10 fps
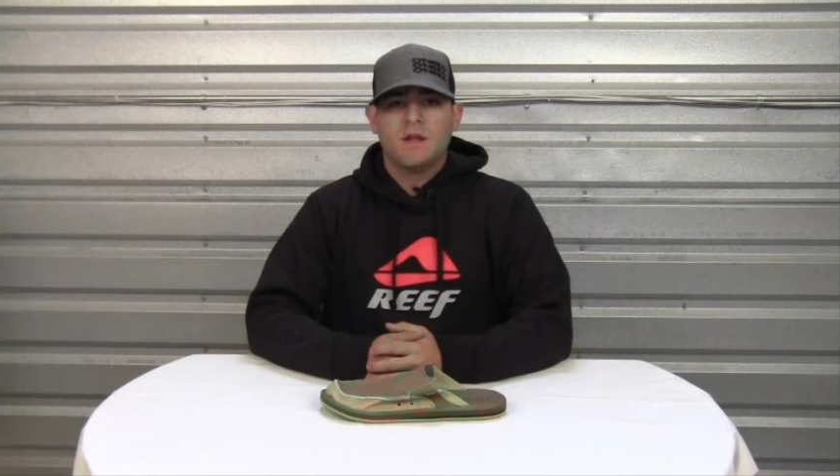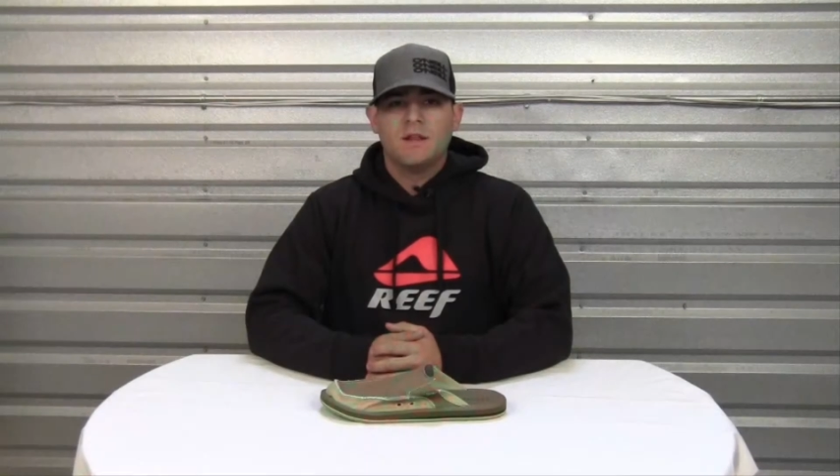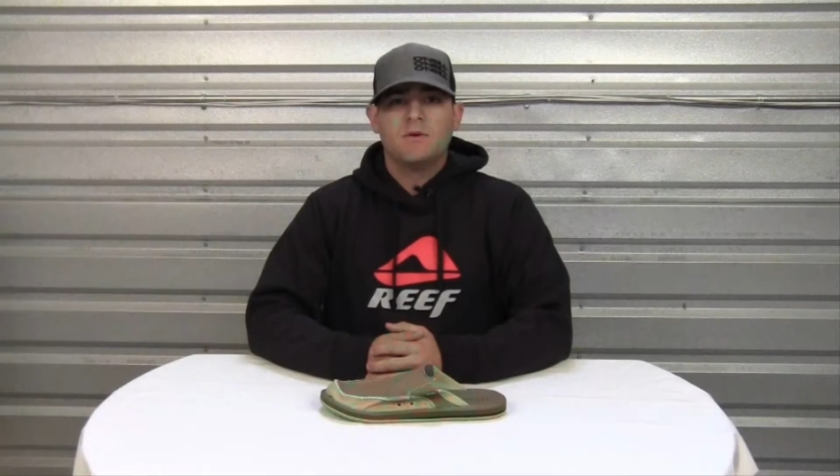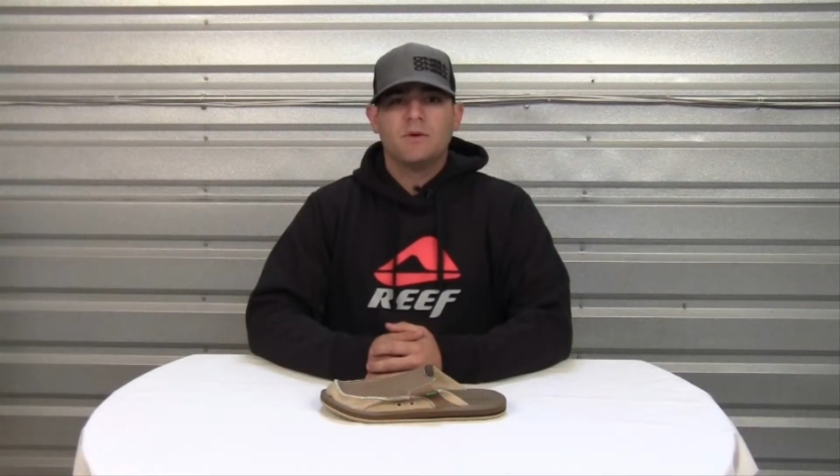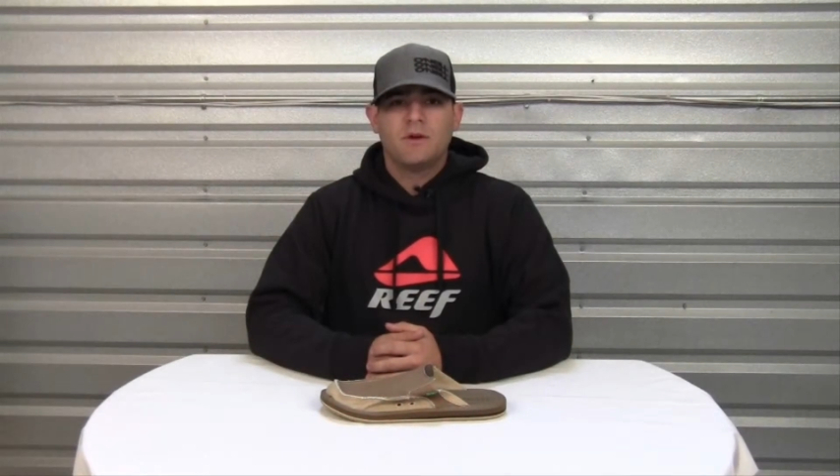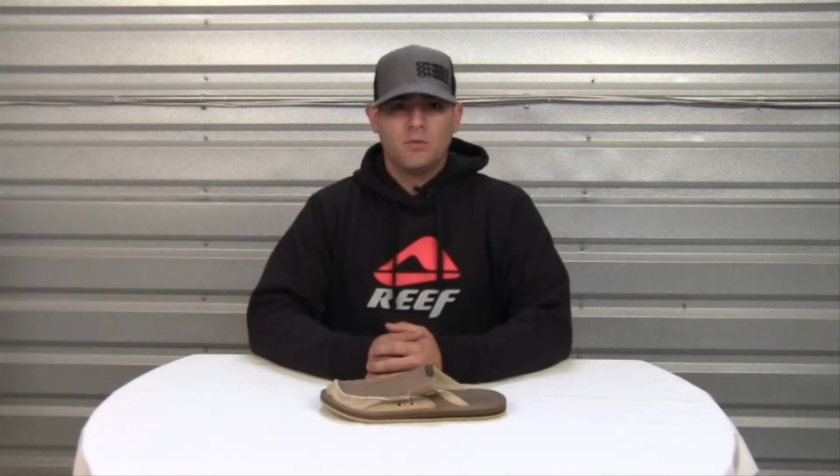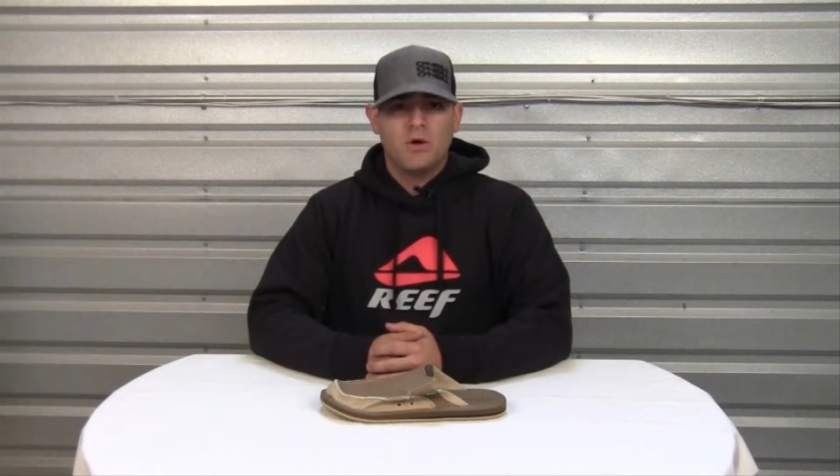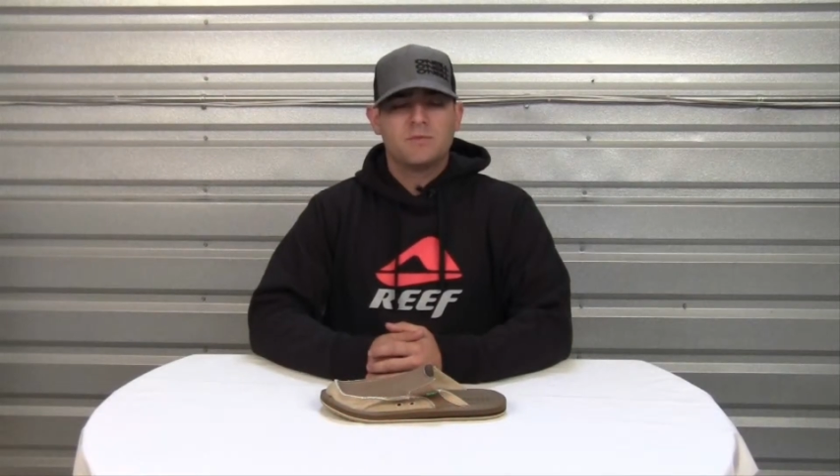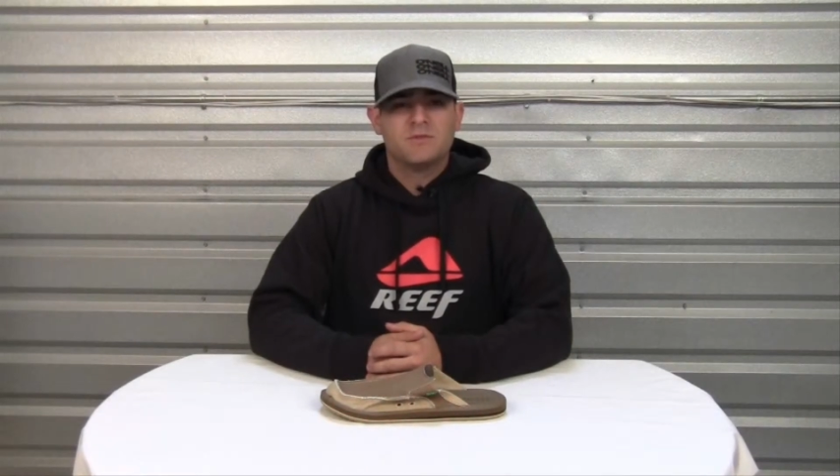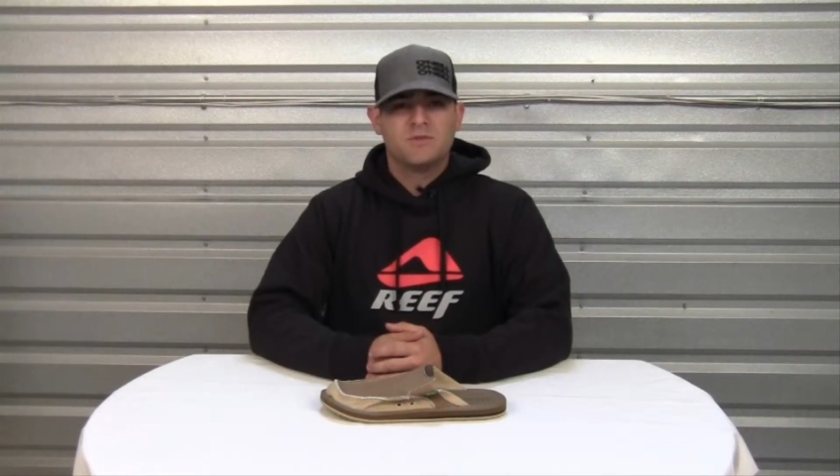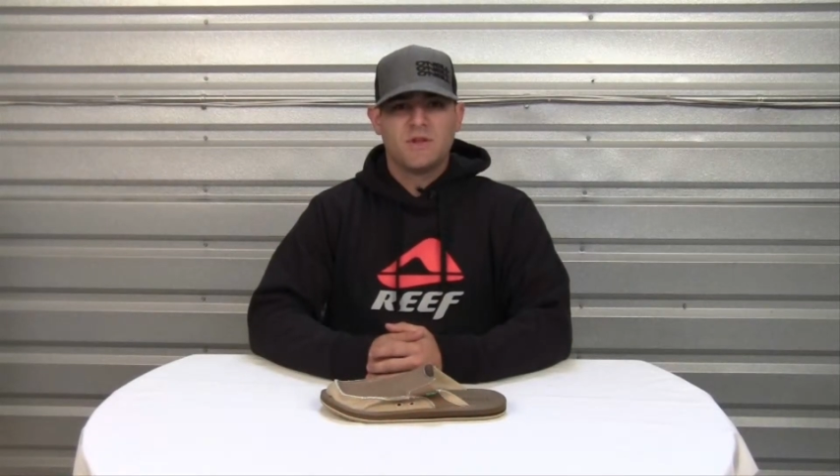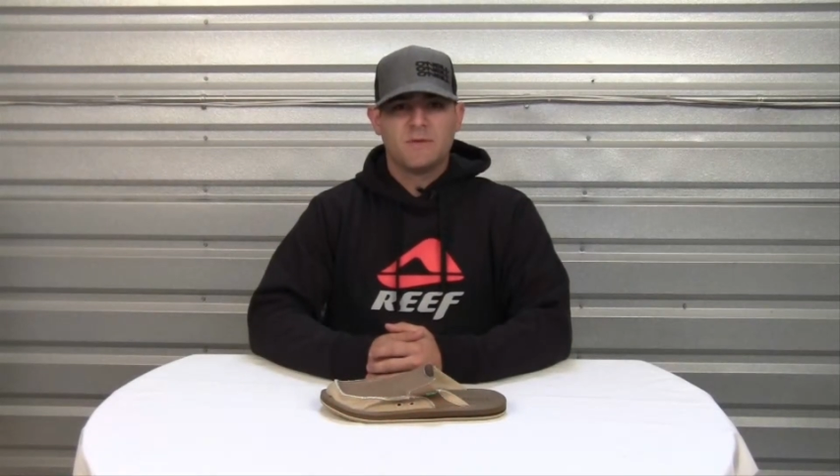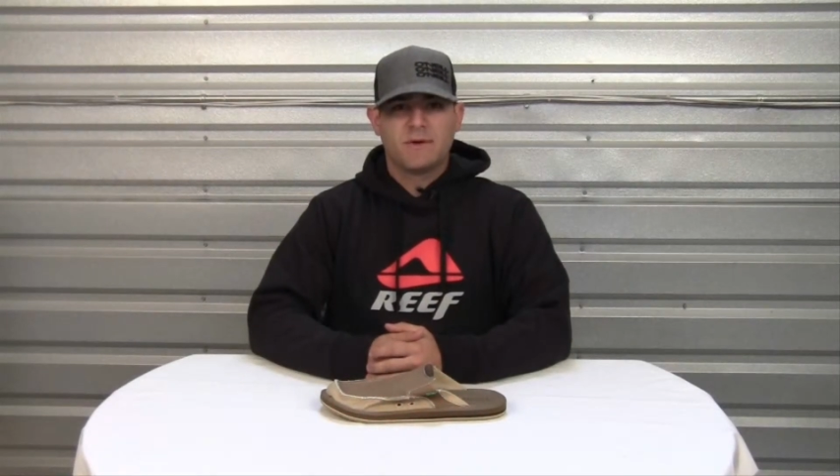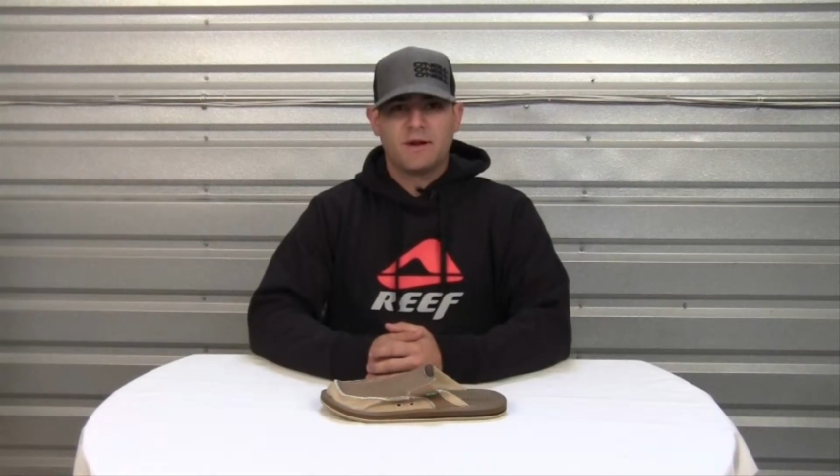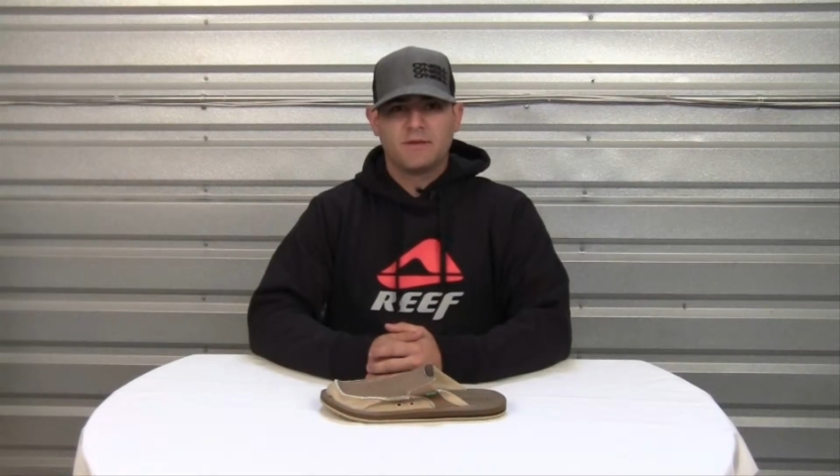Hello and welcome to
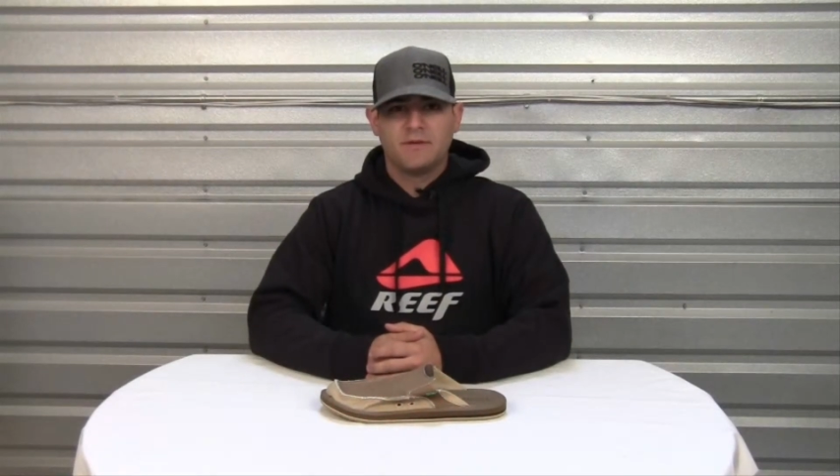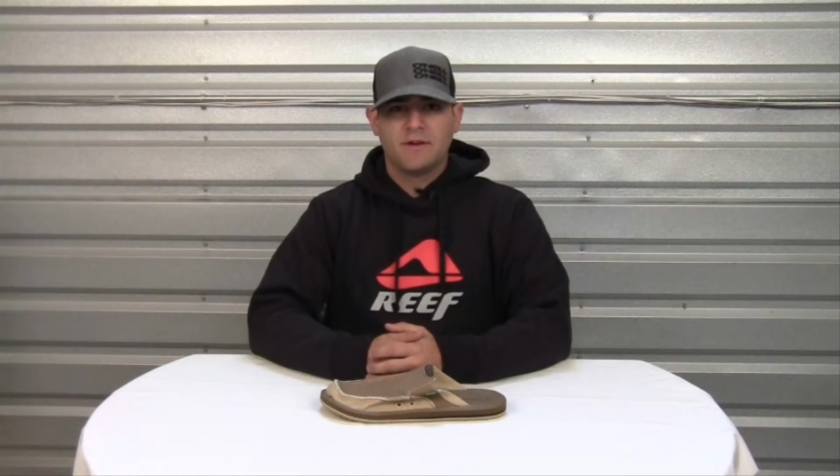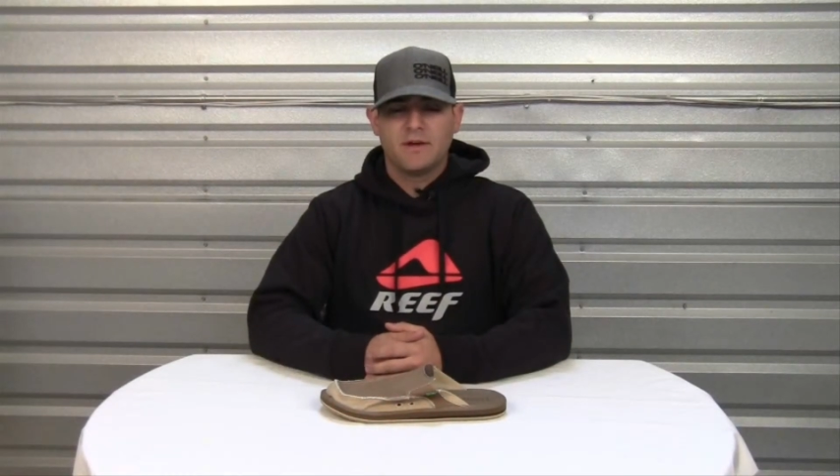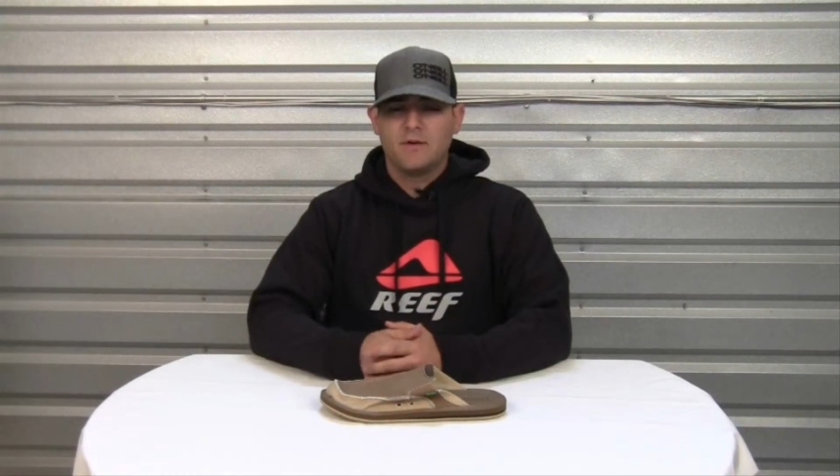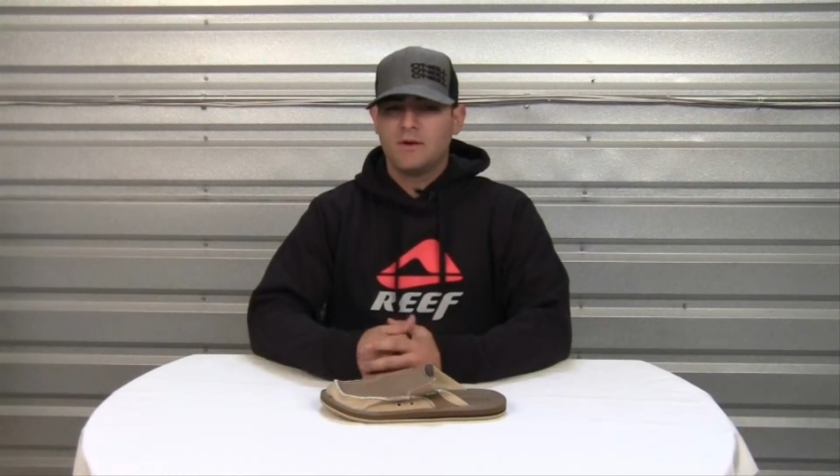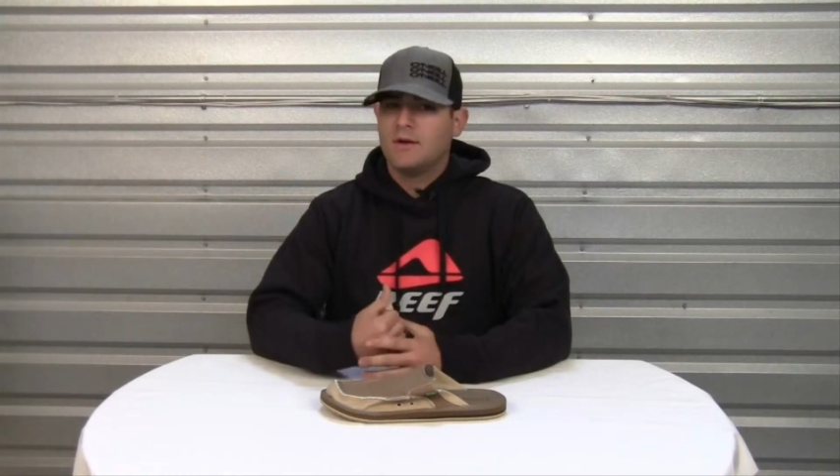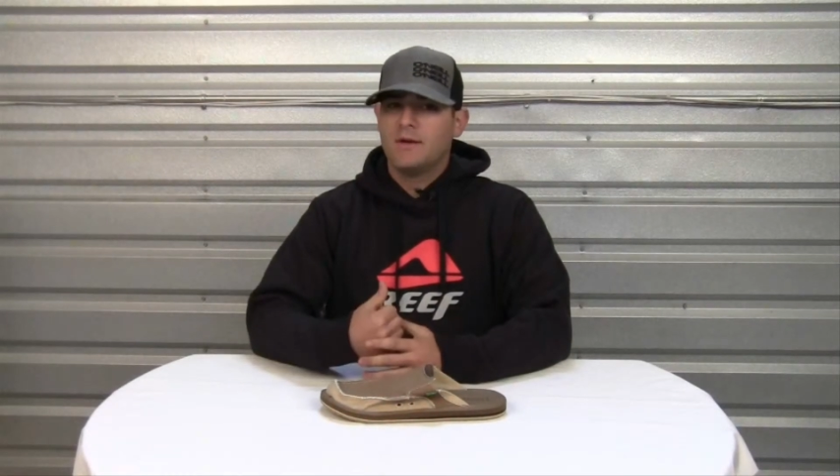another product video.